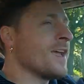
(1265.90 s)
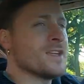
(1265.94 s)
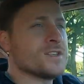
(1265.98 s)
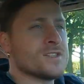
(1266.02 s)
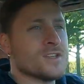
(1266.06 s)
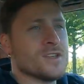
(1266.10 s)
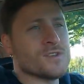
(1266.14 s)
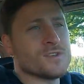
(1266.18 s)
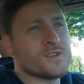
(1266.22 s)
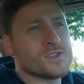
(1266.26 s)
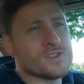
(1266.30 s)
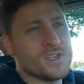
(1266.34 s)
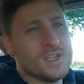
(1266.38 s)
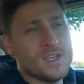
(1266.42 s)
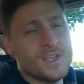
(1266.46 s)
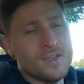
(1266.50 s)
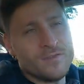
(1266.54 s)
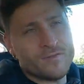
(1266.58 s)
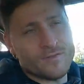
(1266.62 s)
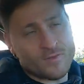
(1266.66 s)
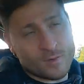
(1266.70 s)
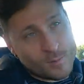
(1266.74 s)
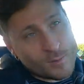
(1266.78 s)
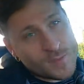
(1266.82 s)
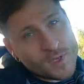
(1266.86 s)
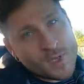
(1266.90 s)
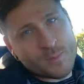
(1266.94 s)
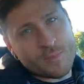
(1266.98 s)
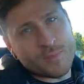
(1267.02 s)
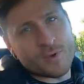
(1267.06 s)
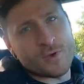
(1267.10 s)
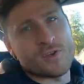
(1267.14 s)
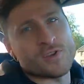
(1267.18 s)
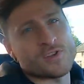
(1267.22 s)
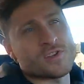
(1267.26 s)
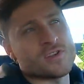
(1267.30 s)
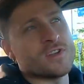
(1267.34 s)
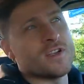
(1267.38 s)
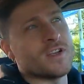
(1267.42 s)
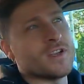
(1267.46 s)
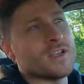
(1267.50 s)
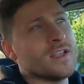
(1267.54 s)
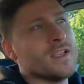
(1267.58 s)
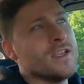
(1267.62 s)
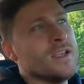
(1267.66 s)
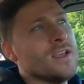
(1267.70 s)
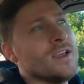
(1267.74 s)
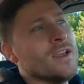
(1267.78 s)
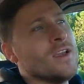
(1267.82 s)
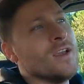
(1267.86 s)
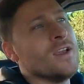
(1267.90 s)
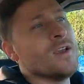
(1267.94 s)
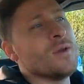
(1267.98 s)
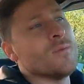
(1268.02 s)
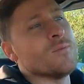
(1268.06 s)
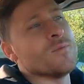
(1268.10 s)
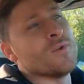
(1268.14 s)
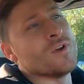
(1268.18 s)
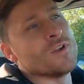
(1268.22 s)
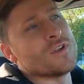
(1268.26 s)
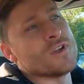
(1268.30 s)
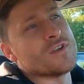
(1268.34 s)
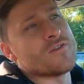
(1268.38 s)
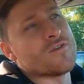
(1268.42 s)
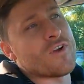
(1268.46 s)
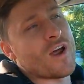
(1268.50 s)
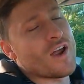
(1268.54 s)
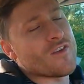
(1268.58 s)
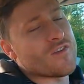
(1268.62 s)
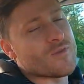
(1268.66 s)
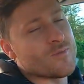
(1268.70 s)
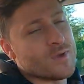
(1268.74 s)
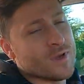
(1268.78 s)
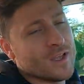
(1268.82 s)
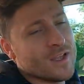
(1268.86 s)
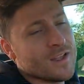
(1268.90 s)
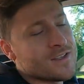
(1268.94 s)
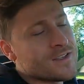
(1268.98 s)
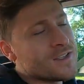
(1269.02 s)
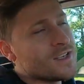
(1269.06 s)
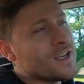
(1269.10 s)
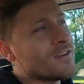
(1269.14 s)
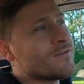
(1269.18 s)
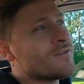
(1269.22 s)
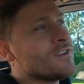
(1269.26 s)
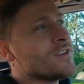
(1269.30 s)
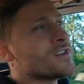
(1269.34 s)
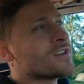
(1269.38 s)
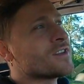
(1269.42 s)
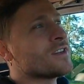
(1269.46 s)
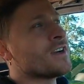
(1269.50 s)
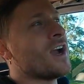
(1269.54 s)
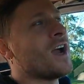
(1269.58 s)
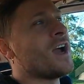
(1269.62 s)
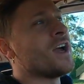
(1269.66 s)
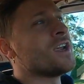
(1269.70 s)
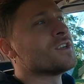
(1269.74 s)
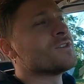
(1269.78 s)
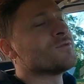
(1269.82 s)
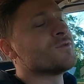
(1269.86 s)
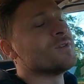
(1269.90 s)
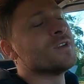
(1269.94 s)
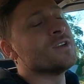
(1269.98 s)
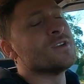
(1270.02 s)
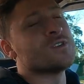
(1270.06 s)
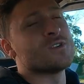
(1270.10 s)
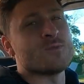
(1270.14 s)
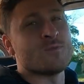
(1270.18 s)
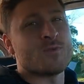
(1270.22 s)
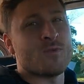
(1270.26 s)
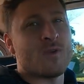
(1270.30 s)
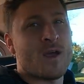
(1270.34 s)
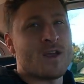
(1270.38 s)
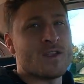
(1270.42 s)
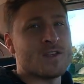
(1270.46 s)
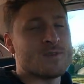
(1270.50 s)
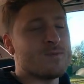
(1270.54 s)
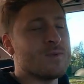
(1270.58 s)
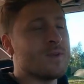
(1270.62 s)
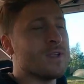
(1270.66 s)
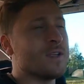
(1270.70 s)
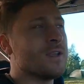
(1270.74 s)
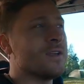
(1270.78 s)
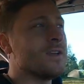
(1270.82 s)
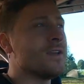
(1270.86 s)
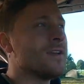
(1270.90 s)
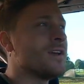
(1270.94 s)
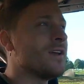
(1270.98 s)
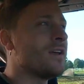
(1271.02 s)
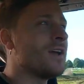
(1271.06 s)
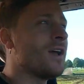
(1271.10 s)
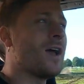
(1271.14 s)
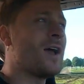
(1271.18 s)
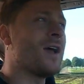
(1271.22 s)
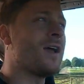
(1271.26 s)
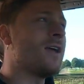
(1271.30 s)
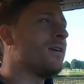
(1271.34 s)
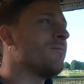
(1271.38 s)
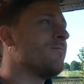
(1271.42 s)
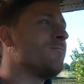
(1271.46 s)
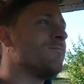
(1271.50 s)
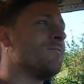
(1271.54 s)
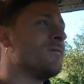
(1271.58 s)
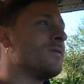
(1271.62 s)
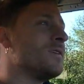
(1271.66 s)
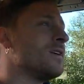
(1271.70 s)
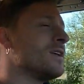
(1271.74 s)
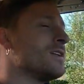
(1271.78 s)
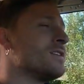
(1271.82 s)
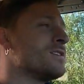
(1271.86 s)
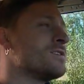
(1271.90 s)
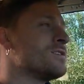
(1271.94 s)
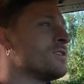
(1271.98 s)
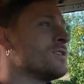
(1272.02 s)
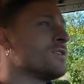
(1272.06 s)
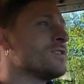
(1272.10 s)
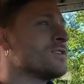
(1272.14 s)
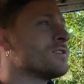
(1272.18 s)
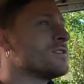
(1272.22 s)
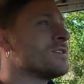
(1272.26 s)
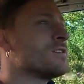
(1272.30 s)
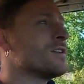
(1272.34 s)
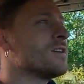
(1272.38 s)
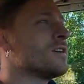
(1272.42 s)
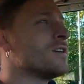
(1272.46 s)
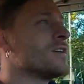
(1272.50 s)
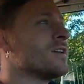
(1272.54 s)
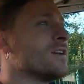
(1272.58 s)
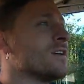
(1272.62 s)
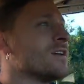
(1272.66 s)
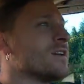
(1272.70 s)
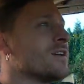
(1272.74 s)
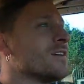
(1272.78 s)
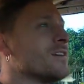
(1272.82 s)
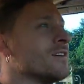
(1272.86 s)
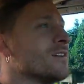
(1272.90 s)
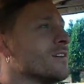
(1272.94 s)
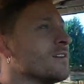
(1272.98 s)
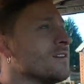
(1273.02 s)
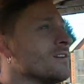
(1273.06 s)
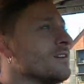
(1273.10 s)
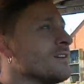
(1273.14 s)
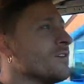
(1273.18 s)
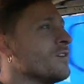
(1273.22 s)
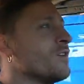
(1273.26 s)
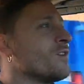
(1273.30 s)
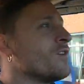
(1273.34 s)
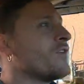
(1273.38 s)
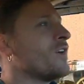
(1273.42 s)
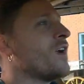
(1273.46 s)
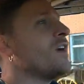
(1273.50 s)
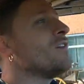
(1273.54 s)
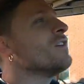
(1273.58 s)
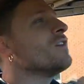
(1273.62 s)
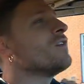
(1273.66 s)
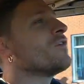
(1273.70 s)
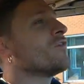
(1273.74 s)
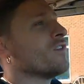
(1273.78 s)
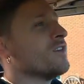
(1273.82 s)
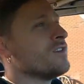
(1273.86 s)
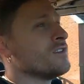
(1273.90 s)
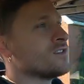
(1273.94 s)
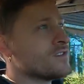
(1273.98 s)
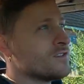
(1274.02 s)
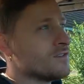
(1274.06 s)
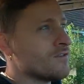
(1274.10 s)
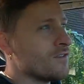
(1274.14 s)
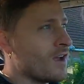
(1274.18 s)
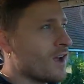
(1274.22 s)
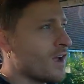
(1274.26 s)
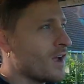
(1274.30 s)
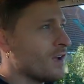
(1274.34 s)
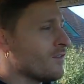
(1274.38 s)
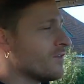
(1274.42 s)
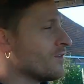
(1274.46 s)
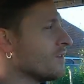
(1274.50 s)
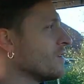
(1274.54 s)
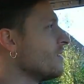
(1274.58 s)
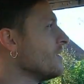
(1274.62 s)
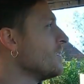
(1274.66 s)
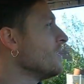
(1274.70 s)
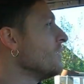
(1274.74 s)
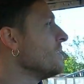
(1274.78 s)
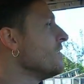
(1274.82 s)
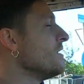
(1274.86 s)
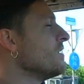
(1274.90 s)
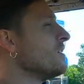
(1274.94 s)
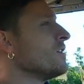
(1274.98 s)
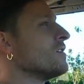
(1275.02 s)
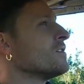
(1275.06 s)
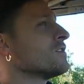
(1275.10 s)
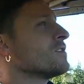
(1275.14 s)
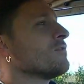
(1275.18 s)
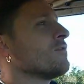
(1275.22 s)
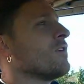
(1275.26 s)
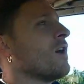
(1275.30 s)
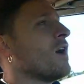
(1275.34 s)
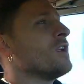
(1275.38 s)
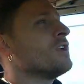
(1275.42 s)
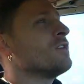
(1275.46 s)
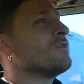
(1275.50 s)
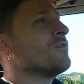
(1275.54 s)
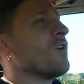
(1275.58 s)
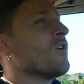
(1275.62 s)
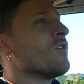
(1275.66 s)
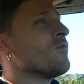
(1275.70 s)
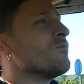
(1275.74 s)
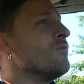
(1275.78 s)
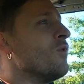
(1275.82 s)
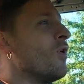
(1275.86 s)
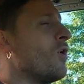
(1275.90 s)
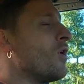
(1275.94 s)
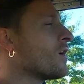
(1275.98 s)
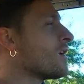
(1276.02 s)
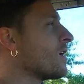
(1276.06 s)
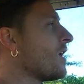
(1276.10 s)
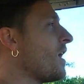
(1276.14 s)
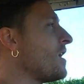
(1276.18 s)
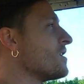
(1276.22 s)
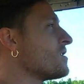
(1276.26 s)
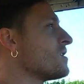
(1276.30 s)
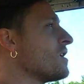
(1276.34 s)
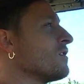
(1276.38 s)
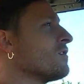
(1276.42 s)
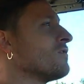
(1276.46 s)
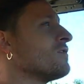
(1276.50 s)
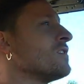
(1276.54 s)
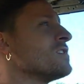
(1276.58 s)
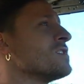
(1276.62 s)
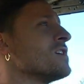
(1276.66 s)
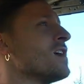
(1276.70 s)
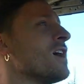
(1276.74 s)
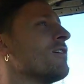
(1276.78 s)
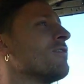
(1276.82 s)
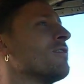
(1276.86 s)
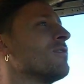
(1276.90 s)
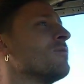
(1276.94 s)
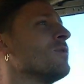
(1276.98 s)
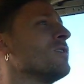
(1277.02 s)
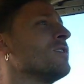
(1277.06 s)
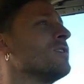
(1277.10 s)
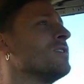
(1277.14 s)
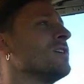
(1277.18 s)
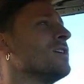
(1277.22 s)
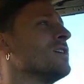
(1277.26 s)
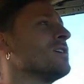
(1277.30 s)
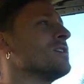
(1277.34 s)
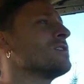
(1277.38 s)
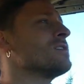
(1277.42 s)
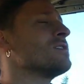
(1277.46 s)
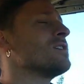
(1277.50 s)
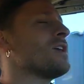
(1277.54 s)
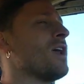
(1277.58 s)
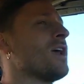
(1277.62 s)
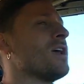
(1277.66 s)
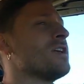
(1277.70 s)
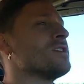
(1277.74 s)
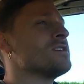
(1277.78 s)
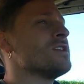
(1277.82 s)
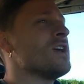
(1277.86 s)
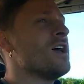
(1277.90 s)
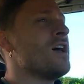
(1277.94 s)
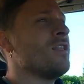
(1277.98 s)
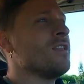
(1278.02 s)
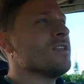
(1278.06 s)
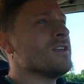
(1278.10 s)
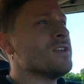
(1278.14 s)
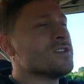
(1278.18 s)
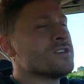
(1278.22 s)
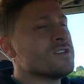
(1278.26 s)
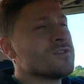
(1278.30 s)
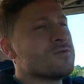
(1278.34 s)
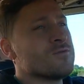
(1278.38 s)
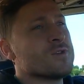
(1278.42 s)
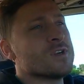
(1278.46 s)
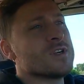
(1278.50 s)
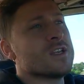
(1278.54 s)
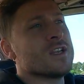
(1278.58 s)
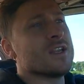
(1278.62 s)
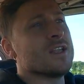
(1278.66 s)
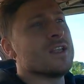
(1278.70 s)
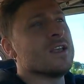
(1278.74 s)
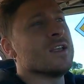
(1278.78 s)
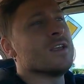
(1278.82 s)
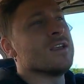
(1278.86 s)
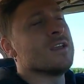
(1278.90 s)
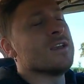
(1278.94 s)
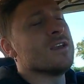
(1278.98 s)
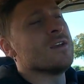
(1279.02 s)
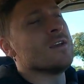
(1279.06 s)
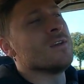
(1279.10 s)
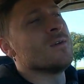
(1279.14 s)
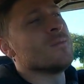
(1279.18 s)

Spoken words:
SLC for me personally, but the drivability of this car has really surprised me. It's just very fun to drive. So I drove more cars out of this era, but this SL is really